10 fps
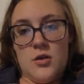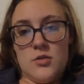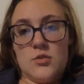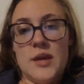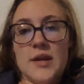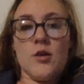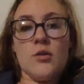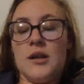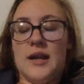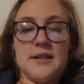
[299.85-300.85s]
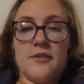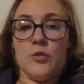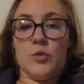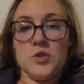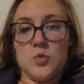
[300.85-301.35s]
You can't go collect
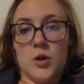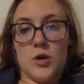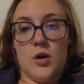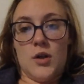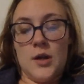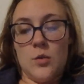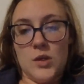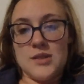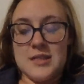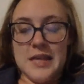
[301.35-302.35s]
everyone's work all at once.